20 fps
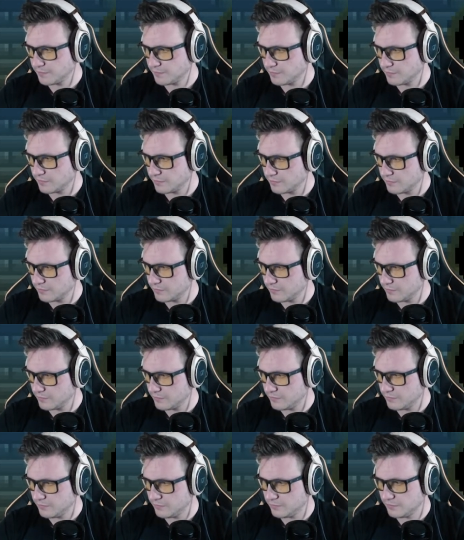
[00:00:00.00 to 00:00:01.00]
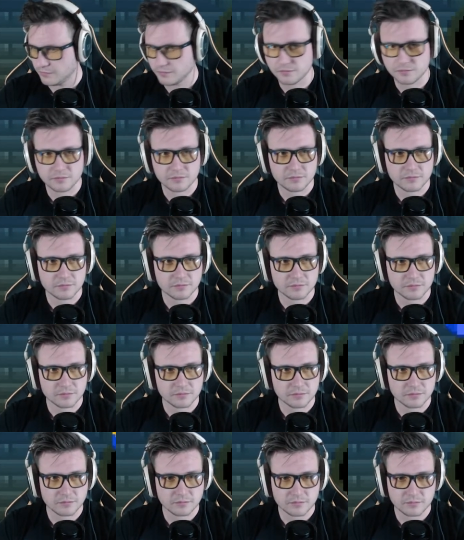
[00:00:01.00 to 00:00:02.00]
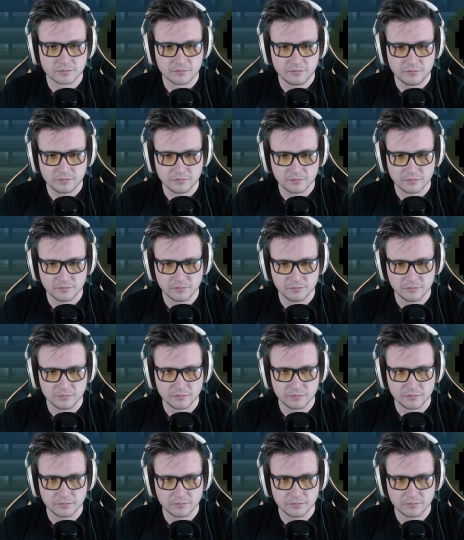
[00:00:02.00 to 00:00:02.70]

(silence)